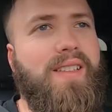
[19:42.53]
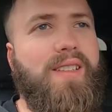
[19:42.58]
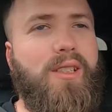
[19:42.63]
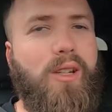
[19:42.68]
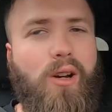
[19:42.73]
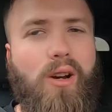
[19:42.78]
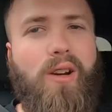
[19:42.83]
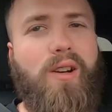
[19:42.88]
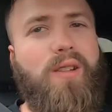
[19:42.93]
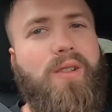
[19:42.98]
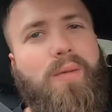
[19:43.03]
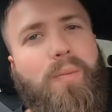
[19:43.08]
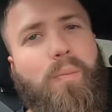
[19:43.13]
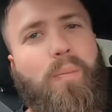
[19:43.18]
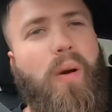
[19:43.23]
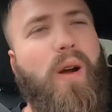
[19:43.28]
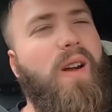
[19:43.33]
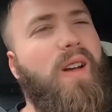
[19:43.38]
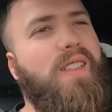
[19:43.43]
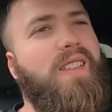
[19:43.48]
So
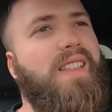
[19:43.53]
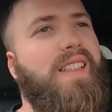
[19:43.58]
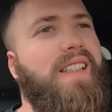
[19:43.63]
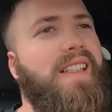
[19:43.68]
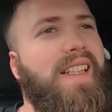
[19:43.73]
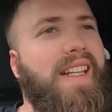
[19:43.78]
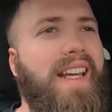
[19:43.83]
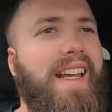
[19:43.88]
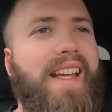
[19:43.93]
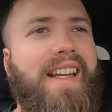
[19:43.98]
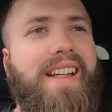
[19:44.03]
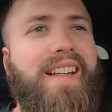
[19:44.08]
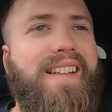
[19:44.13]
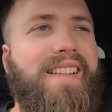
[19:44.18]
personally,